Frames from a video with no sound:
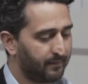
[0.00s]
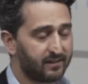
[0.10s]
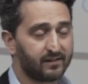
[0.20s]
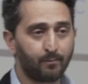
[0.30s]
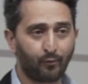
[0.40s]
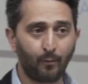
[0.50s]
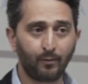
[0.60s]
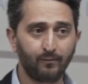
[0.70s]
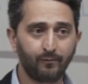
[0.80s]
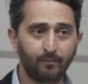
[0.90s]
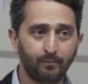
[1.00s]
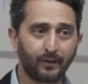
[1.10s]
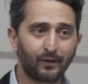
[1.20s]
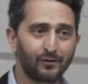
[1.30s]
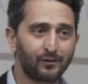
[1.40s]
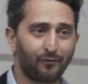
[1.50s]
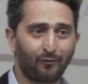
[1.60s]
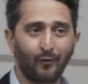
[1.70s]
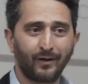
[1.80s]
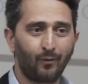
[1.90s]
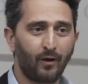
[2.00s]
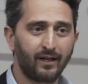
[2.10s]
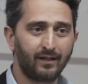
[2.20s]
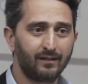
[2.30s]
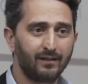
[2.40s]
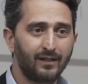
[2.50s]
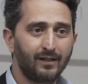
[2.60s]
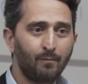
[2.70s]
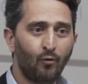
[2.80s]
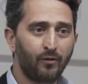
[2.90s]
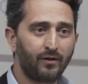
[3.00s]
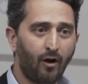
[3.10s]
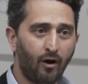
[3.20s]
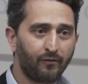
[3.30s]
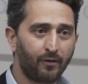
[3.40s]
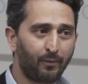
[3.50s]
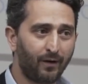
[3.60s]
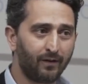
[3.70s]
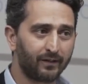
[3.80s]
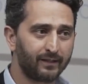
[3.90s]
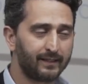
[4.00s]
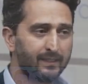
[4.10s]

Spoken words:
This is a problem because you're throwing away more than half the plant.